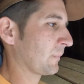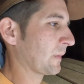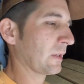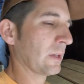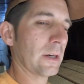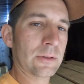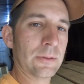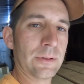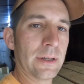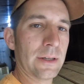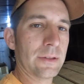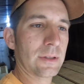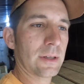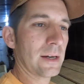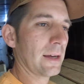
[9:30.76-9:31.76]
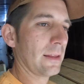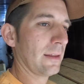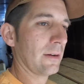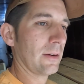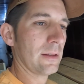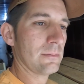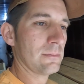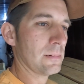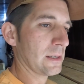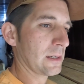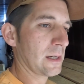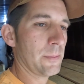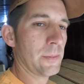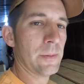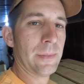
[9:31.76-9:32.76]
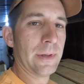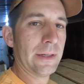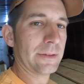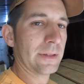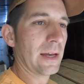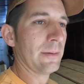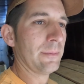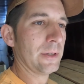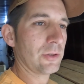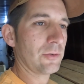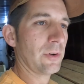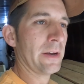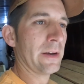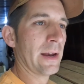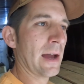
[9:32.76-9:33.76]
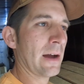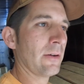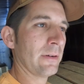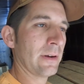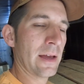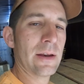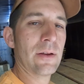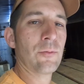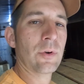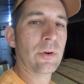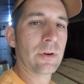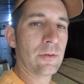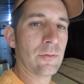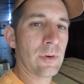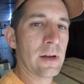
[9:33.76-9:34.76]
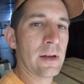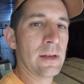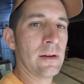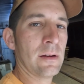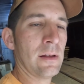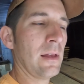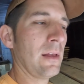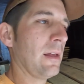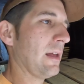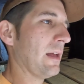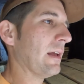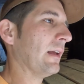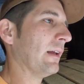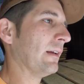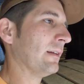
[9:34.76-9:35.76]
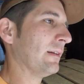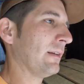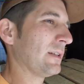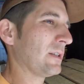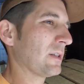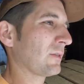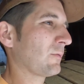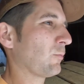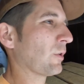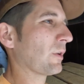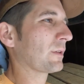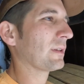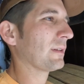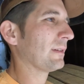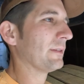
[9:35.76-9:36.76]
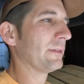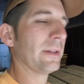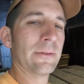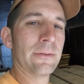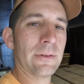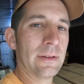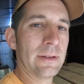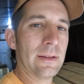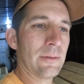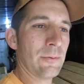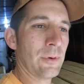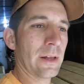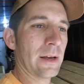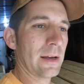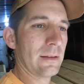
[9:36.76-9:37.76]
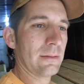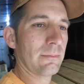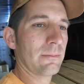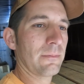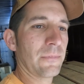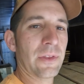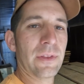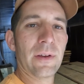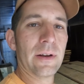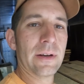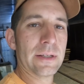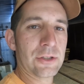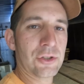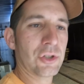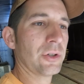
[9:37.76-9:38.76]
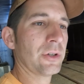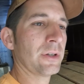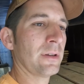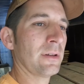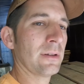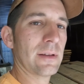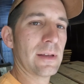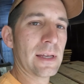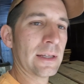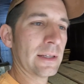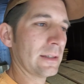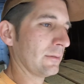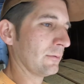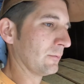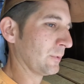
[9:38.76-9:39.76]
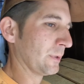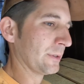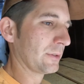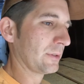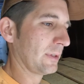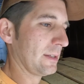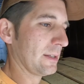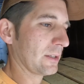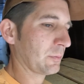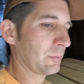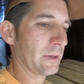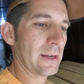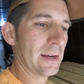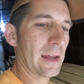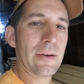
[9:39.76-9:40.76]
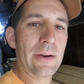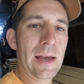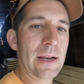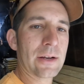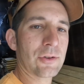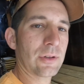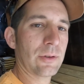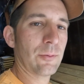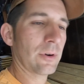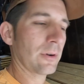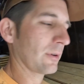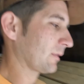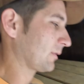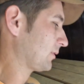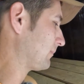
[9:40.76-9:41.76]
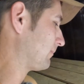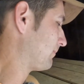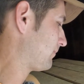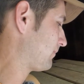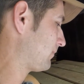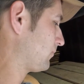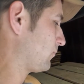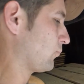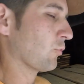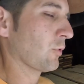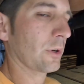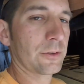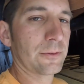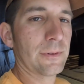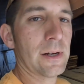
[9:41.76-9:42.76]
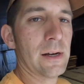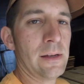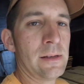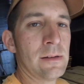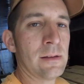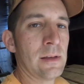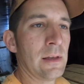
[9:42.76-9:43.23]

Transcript: Talked to a nice guy there. He, in a couple of minutes, had me straightened out and had it working right, and it just works a little differently than what I thought it should, and once he explained how it actually works, it works fine.